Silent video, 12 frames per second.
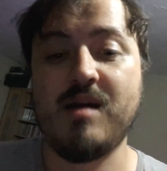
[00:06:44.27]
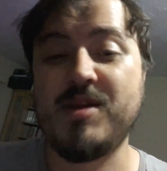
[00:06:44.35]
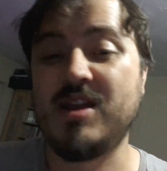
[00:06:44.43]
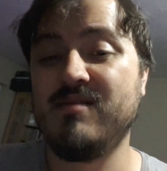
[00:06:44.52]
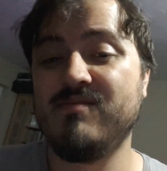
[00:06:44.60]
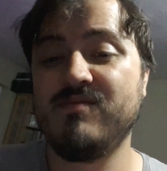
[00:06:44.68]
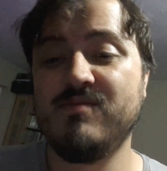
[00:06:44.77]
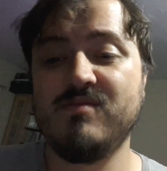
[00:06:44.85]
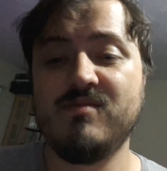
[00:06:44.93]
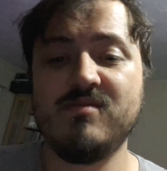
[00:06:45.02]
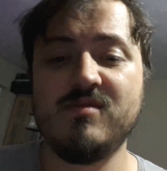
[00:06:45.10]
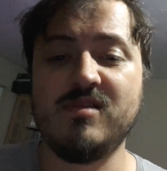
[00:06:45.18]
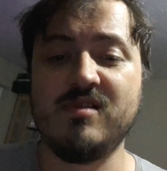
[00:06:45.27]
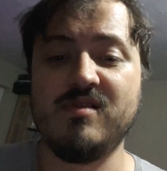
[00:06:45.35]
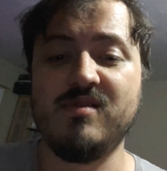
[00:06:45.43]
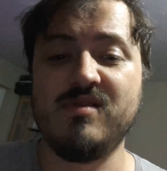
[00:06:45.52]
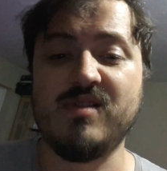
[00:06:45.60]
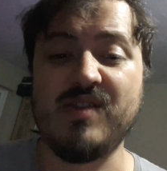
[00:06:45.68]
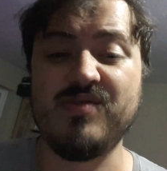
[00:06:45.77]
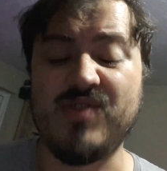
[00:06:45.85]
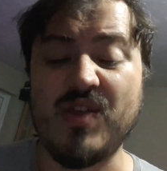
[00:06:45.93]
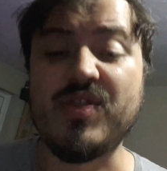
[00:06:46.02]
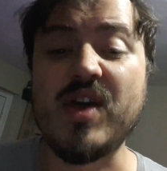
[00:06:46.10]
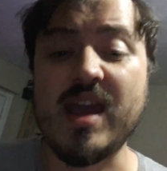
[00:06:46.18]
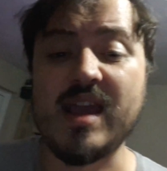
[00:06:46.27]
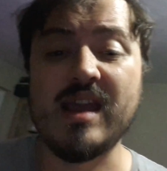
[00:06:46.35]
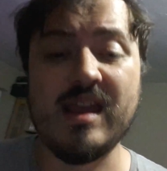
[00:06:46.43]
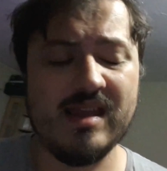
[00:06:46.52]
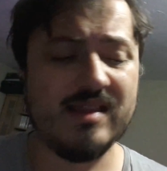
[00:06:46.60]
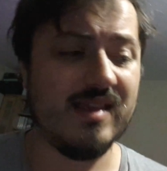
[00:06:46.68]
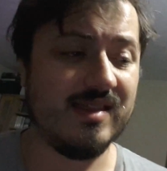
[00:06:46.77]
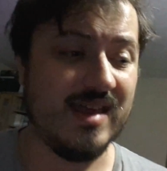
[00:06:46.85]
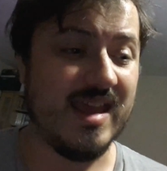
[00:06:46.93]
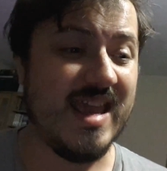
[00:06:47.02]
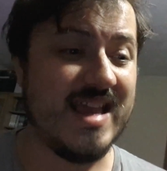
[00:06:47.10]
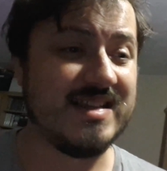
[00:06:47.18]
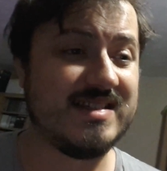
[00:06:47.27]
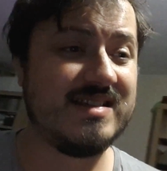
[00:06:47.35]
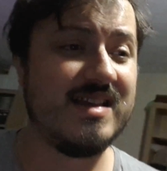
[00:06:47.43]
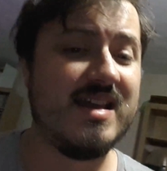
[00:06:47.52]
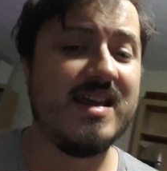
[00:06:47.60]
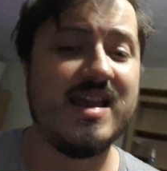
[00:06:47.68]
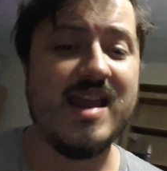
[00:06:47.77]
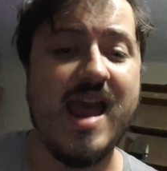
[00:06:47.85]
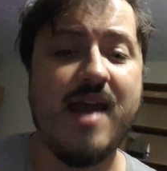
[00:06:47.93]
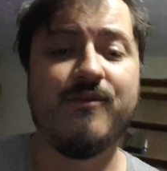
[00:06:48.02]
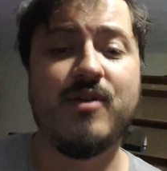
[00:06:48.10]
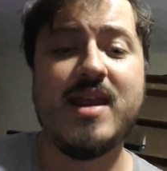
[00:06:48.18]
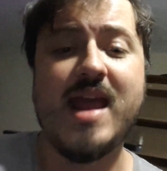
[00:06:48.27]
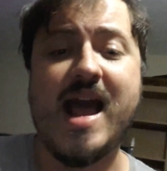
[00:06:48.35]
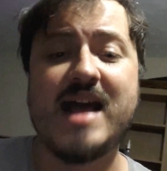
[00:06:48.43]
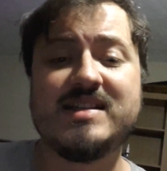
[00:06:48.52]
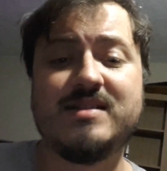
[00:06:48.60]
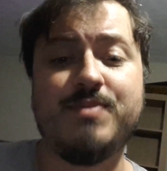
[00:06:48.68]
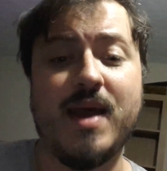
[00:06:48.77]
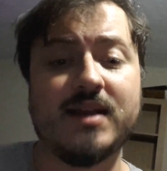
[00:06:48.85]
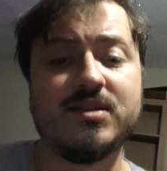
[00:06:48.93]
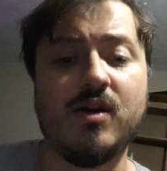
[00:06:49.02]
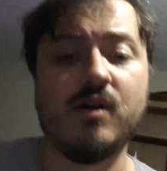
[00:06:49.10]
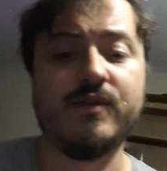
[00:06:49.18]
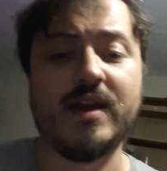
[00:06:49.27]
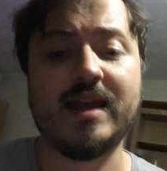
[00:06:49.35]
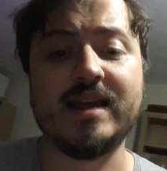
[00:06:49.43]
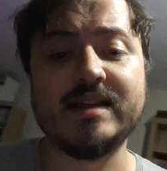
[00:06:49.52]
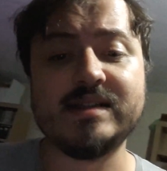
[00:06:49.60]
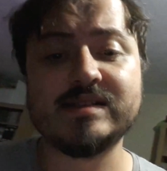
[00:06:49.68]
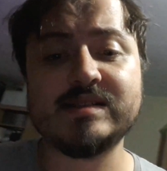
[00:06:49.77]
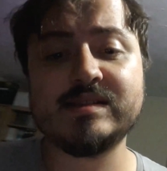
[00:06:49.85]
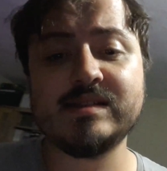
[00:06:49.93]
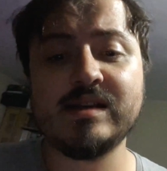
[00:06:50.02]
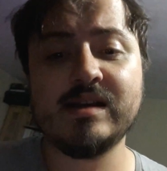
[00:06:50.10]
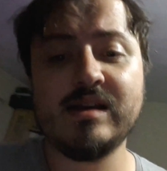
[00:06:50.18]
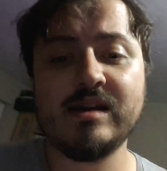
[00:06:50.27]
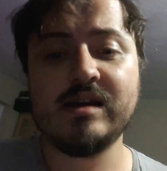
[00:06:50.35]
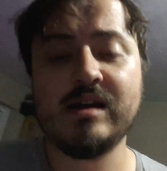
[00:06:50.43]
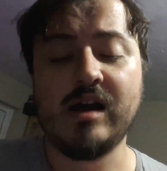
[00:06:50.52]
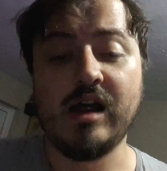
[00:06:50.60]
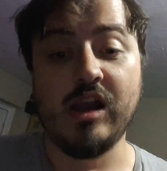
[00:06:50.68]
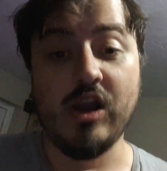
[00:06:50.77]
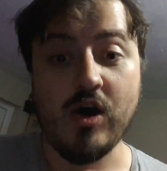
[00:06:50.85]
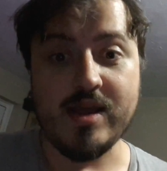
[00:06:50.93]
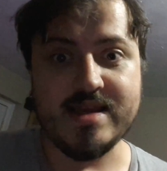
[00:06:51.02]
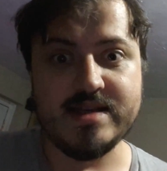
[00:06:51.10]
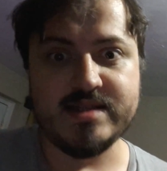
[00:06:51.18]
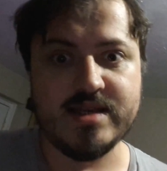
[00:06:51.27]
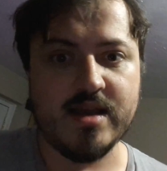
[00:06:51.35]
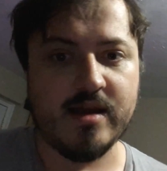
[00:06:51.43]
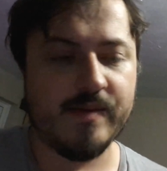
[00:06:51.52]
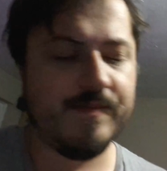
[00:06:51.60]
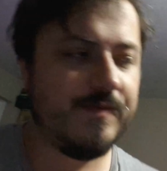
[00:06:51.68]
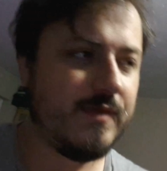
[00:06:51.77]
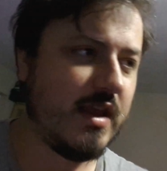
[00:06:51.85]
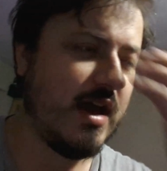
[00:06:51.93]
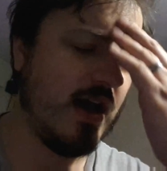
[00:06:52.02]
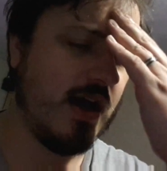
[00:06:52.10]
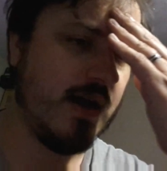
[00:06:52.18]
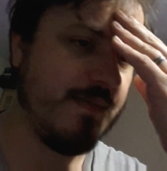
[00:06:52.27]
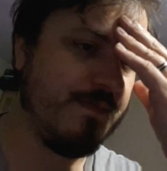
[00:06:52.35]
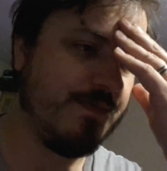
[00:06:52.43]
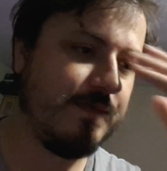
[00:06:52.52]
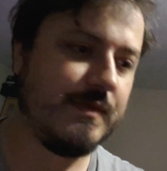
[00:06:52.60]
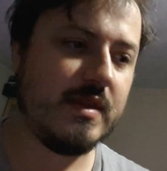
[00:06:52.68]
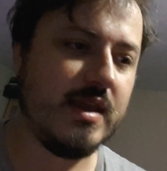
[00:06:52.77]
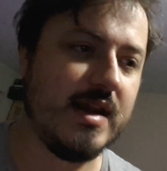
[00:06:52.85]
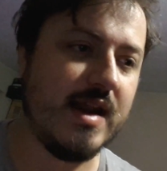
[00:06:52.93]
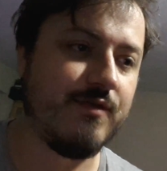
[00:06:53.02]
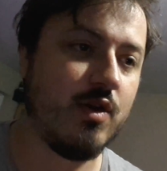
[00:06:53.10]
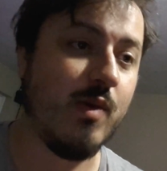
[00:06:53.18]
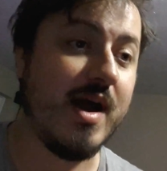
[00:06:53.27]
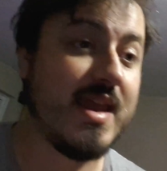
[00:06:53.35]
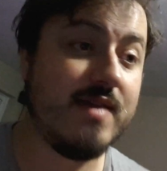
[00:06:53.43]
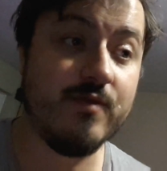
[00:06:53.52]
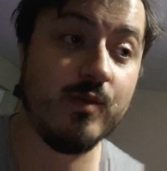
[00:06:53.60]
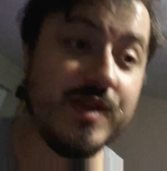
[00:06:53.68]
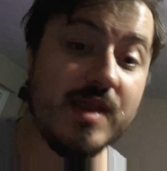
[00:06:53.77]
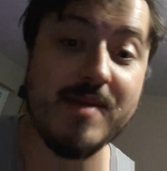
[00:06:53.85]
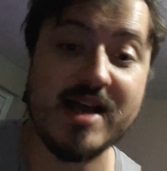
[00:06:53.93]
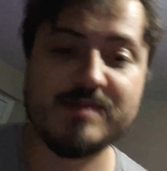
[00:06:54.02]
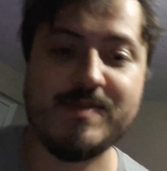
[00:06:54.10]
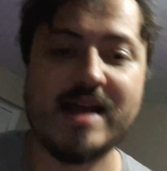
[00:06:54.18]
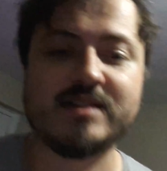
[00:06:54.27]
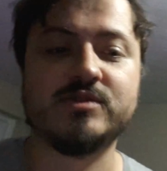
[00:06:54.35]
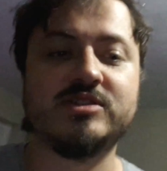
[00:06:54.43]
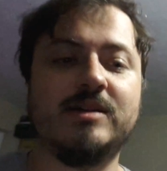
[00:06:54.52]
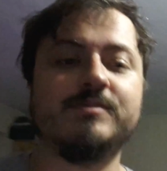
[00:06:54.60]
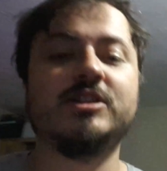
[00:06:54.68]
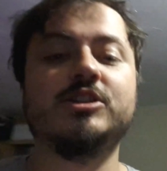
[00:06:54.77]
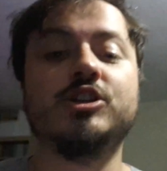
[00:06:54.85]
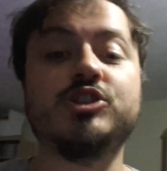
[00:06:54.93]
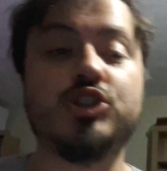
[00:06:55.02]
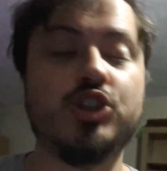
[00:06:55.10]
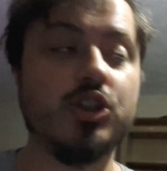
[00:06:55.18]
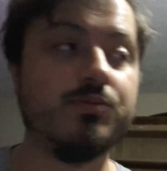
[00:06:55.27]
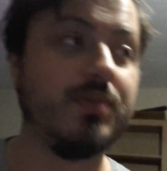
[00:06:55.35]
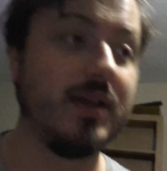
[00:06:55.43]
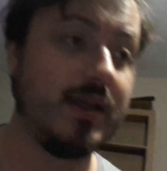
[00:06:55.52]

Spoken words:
I mean, the thing is, every aspect of it is a lot easier in every way. Even with the mass battle, something that should